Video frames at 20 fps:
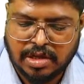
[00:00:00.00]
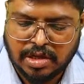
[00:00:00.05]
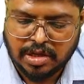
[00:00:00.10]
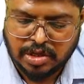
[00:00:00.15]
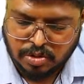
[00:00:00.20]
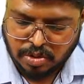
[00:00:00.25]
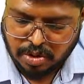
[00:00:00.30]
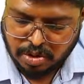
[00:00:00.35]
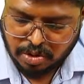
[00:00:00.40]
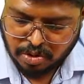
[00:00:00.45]

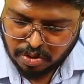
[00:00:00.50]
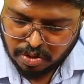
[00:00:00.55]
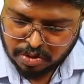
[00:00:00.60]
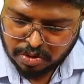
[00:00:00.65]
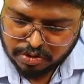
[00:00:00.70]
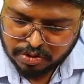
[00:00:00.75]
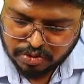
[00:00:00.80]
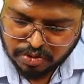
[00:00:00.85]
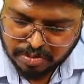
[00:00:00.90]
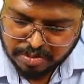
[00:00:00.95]
You are
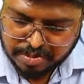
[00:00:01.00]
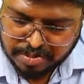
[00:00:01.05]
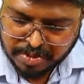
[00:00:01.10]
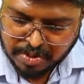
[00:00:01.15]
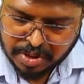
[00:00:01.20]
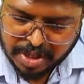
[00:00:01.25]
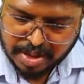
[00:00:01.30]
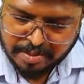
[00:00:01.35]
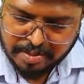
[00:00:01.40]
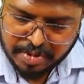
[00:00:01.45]
also
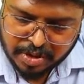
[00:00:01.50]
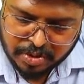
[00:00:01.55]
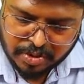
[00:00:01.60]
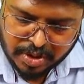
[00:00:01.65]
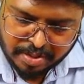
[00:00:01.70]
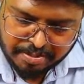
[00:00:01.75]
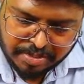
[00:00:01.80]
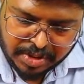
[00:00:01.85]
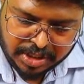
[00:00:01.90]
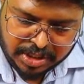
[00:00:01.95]
able to
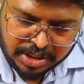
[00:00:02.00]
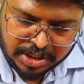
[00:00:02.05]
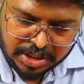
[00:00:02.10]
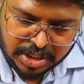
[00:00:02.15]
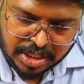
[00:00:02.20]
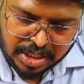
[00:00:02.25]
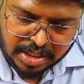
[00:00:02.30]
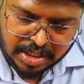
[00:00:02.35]
appreciate